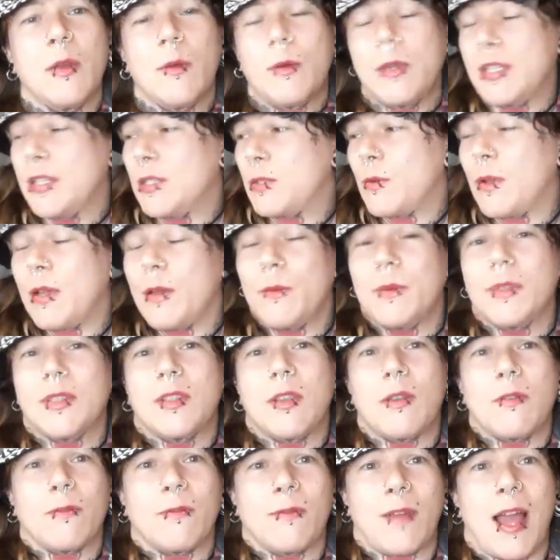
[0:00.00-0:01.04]
which is why it was
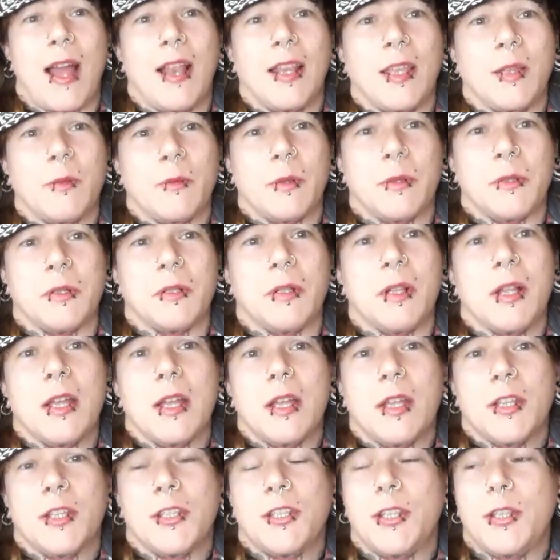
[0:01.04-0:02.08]
so valuable
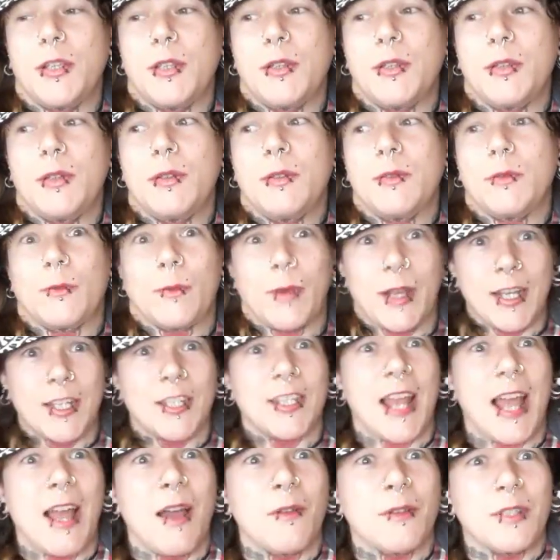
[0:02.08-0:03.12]
to
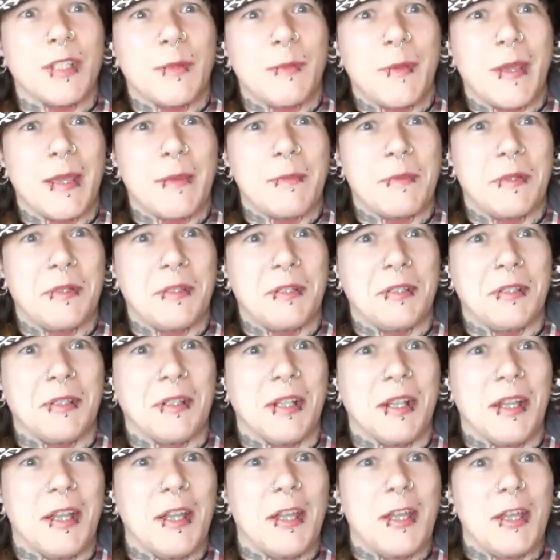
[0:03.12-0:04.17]
reach out to
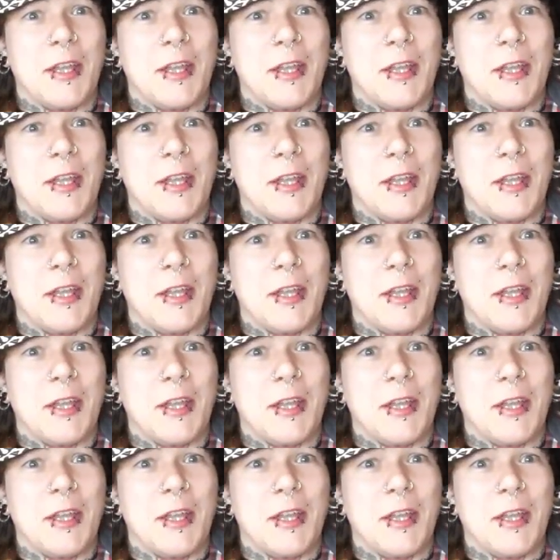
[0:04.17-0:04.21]
people